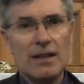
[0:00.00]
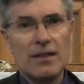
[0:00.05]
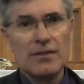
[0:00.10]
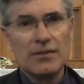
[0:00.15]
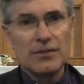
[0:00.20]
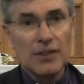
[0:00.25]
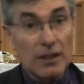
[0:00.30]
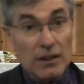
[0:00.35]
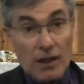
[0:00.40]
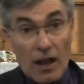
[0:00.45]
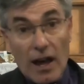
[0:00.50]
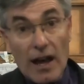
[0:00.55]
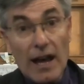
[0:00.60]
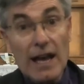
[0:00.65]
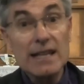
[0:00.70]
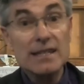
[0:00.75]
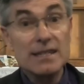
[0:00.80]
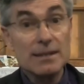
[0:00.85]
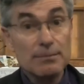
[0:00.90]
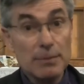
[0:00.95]
The
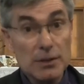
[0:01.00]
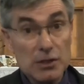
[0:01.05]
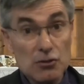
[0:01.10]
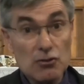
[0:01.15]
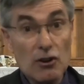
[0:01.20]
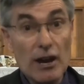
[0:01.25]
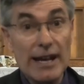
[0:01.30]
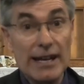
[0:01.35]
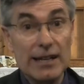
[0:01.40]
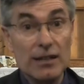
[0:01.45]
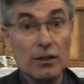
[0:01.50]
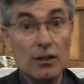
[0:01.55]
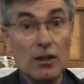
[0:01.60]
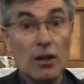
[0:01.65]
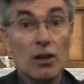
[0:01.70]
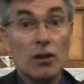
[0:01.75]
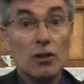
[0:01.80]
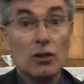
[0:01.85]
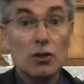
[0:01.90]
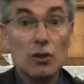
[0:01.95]
lies and betrayal
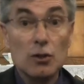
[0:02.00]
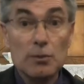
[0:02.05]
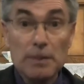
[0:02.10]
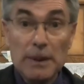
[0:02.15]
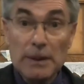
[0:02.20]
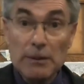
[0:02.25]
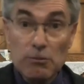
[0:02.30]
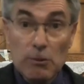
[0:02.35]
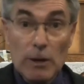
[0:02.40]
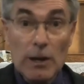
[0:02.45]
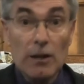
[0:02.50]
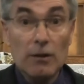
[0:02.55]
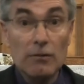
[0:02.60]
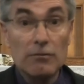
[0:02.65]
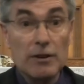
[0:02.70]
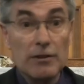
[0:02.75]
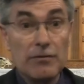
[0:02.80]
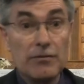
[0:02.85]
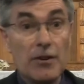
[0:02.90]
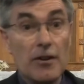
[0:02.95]
could be well
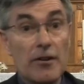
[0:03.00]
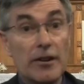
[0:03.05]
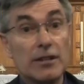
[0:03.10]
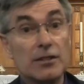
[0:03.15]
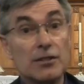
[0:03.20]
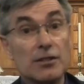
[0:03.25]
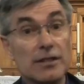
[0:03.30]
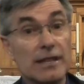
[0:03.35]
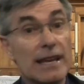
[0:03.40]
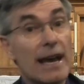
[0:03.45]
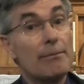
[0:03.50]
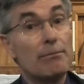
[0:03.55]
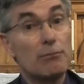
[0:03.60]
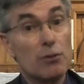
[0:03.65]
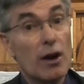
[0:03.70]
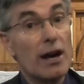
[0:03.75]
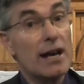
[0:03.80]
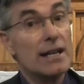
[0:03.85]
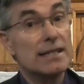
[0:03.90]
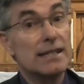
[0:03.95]
referring to the
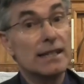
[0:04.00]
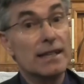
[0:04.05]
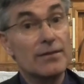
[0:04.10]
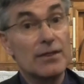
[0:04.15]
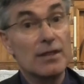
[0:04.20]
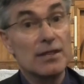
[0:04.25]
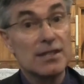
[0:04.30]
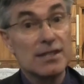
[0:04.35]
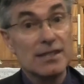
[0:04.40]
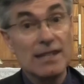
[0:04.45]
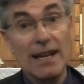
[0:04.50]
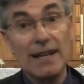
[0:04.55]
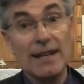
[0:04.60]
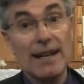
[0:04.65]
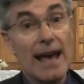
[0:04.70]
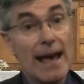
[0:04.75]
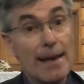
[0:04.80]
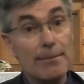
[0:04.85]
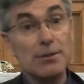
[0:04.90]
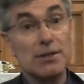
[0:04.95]
uprising of his son
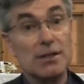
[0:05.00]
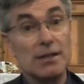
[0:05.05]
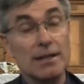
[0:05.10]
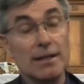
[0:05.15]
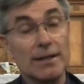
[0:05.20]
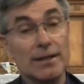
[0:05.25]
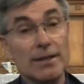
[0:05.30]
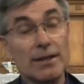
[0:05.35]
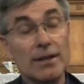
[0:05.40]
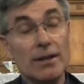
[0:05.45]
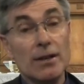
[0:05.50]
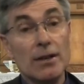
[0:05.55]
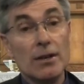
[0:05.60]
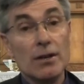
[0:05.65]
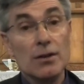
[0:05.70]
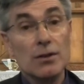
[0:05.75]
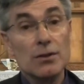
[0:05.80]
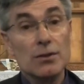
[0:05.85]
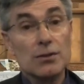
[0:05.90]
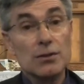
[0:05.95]
Absalom,
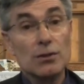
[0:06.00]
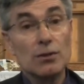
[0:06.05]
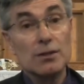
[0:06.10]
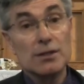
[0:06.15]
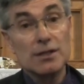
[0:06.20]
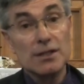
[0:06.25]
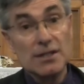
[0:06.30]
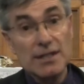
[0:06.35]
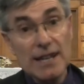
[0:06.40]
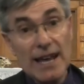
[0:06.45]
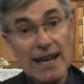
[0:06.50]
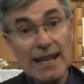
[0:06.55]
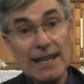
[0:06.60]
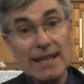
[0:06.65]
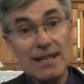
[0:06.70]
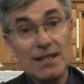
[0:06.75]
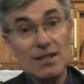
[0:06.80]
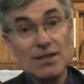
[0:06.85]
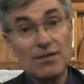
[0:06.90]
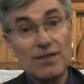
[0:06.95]
who sought to take
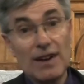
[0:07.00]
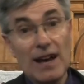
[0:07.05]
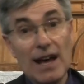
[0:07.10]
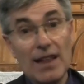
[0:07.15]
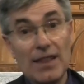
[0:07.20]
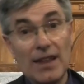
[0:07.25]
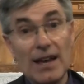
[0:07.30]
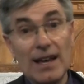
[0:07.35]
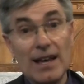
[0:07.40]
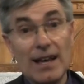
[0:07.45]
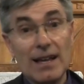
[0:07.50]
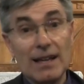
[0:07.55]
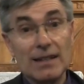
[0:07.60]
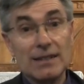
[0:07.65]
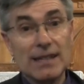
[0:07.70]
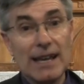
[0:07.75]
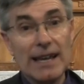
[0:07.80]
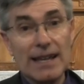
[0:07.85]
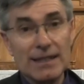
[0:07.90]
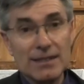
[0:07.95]
his father,
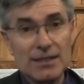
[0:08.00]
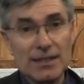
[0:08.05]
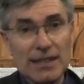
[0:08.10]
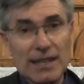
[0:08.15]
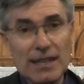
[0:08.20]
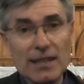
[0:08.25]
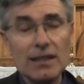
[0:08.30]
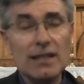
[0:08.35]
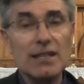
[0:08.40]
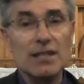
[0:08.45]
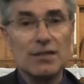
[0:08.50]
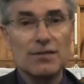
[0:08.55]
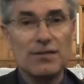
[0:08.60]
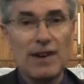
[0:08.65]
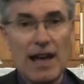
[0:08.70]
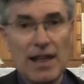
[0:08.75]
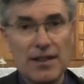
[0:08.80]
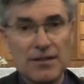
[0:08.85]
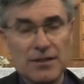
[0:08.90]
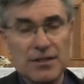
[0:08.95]
take to kill his
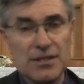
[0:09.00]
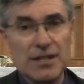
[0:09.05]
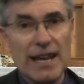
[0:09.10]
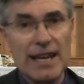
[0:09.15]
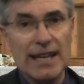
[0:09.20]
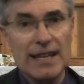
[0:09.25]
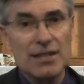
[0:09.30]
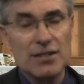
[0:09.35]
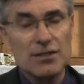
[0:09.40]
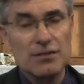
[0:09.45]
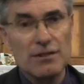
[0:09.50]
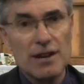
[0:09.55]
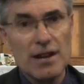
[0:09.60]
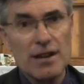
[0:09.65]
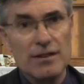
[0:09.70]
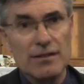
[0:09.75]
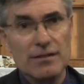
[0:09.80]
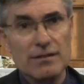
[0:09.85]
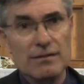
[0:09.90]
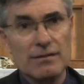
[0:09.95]
father and take his
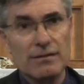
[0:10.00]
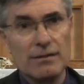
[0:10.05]
throne.